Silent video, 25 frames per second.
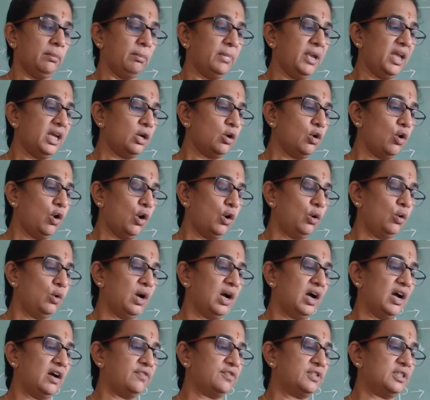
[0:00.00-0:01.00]
Make a
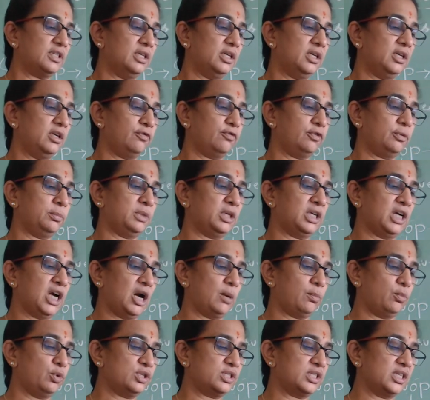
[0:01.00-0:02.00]
hollow half cylinder from the
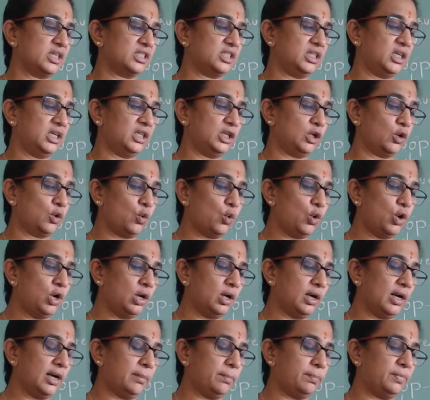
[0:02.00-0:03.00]
cardboard so that the
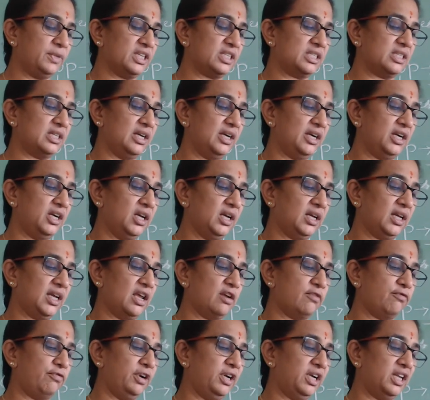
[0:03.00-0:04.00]
roll up the cylinder
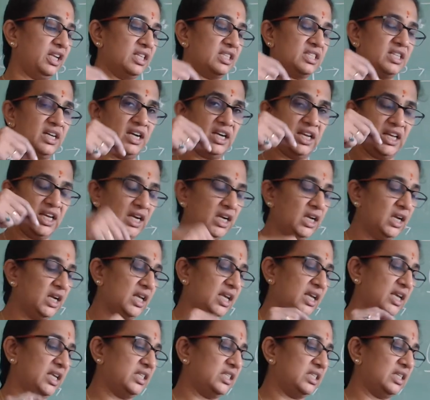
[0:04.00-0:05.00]
can fit inside it
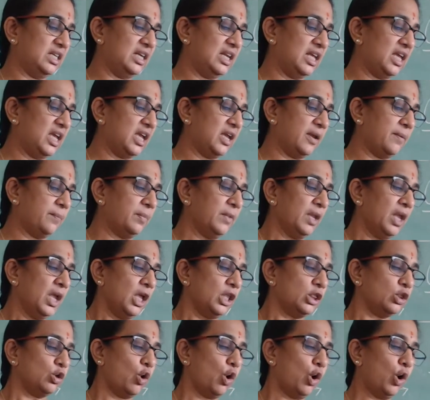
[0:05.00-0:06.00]
easily.
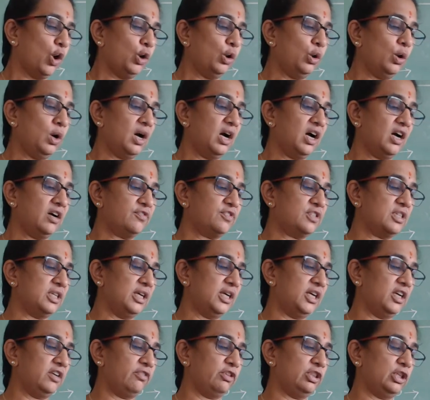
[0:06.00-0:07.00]
The hollow half
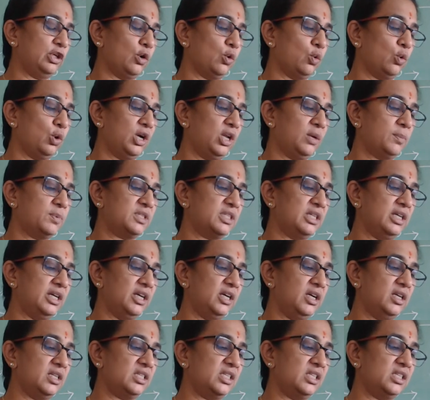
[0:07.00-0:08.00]
cylinder with the rolled up
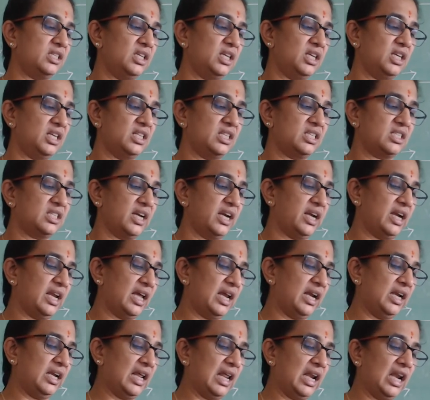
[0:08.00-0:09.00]
cylinder sitting
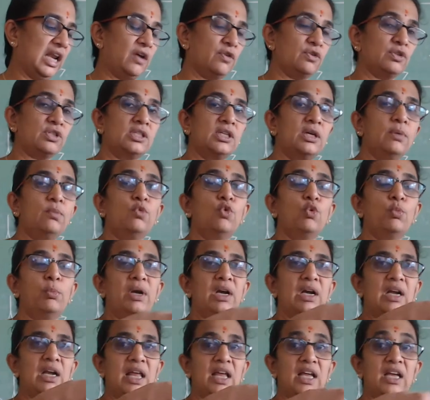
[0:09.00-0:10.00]
inside, it allows the
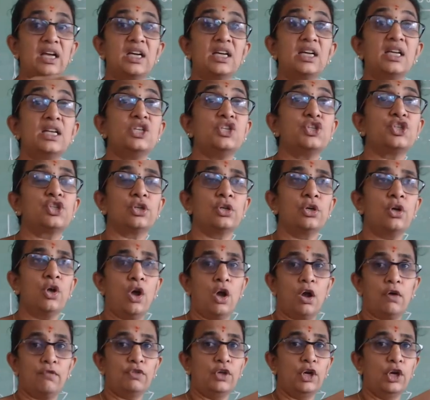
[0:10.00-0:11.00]
movement like a hinge
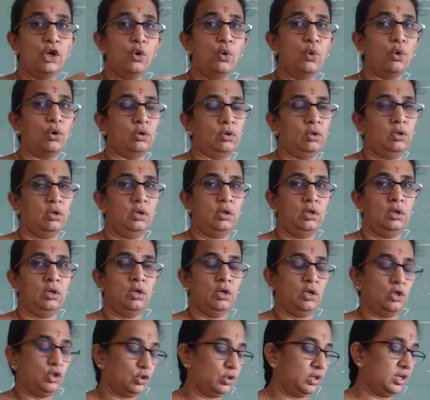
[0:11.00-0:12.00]
of the door.
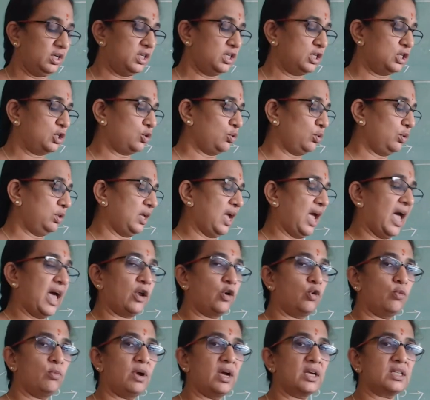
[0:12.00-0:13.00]
So it is shown, the
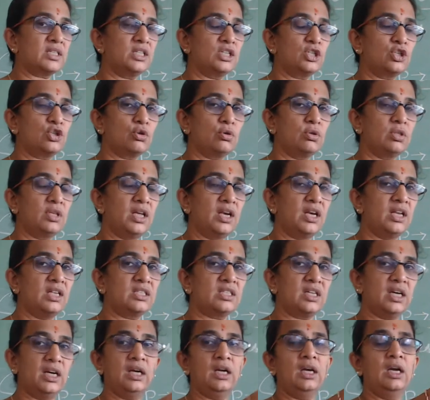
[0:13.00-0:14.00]
arrow marks is shown there
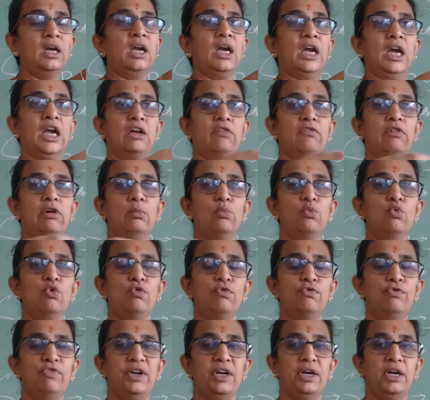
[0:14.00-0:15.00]
inside. It will
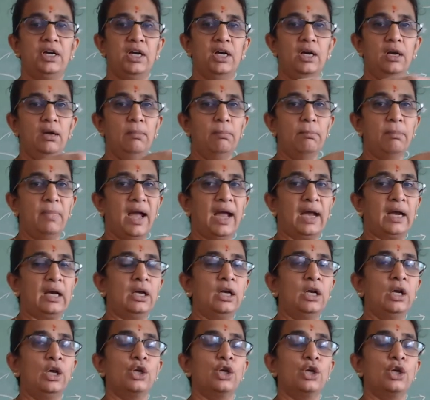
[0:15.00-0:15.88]
move front and back.